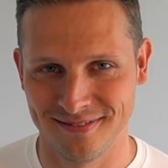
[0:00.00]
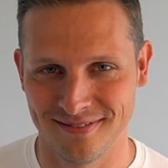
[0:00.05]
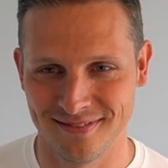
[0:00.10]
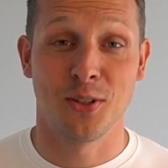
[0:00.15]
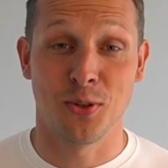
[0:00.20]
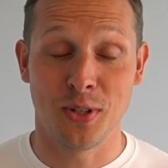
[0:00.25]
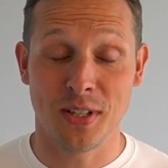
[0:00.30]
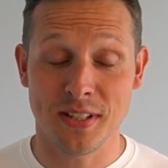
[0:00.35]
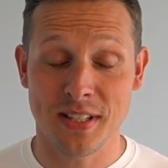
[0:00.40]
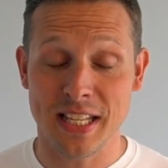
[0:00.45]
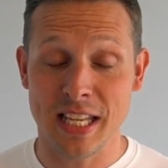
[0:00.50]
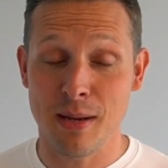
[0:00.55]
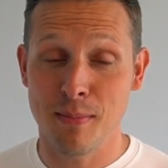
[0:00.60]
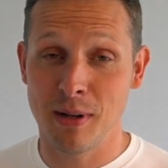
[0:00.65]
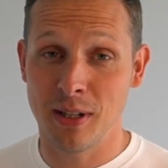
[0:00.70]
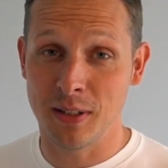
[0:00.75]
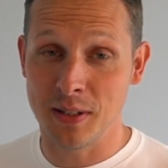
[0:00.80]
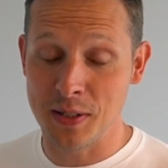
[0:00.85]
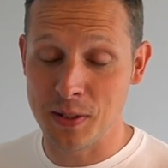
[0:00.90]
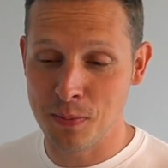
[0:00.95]
So this
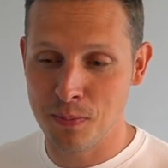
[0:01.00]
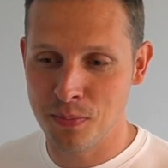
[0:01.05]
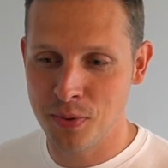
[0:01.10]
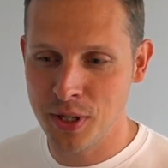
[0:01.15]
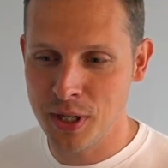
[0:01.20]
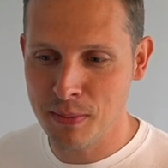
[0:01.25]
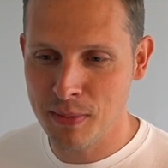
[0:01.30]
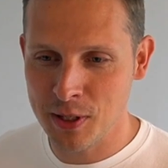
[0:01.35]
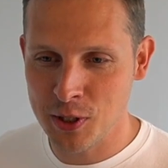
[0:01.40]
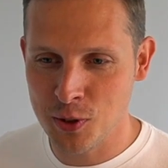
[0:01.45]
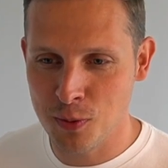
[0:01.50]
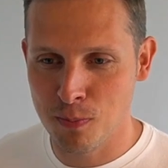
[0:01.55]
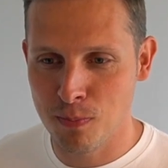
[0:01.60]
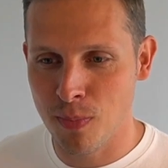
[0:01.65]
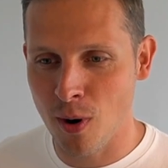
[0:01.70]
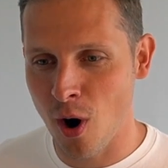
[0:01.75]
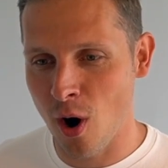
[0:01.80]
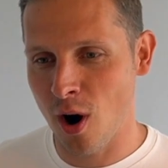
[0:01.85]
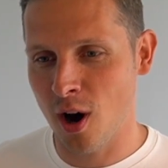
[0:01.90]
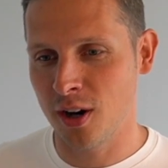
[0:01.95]
email is pretty much
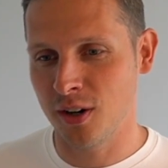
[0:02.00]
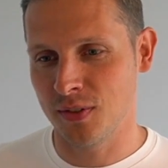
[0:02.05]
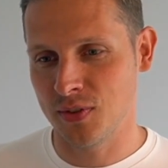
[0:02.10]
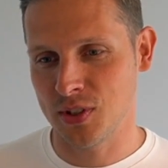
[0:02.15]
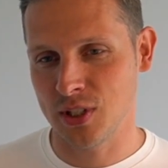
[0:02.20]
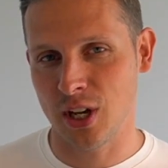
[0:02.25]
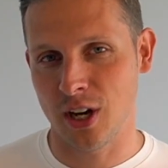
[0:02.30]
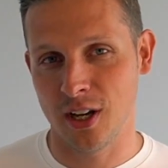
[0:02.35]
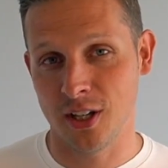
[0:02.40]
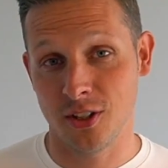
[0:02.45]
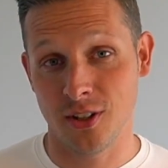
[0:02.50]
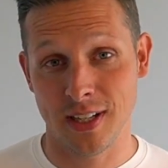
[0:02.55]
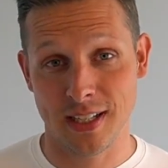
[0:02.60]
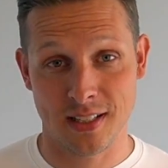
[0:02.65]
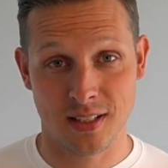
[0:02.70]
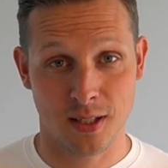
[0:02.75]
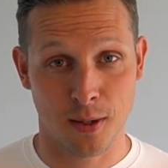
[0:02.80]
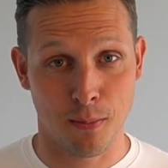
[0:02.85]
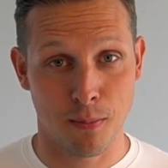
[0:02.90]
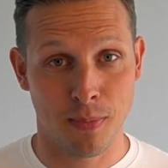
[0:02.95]
part of
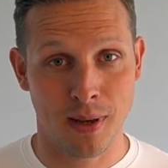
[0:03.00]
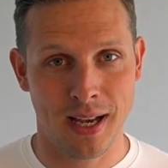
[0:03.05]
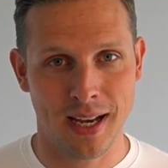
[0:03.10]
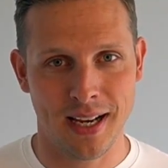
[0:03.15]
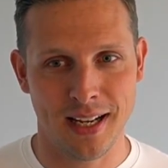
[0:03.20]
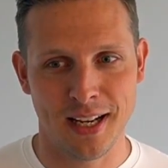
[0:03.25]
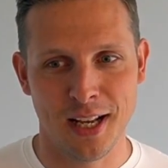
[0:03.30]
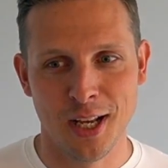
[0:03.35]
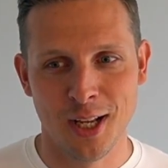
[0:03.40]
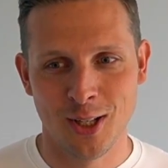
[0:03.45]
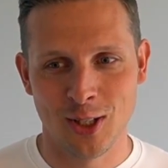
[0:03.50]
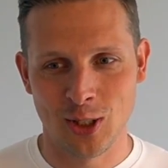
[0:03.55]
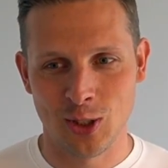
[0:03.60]
Skytrax's campaign